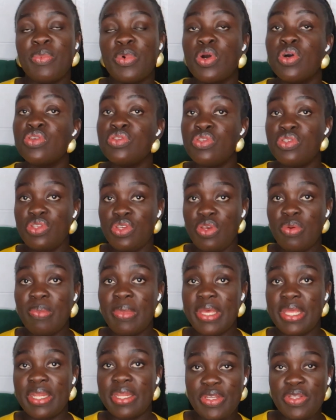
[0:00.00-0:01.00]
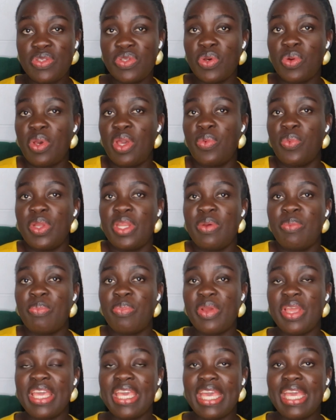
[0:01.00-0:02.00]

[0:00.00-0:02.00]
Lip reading: consuming, and so it wouldn't bring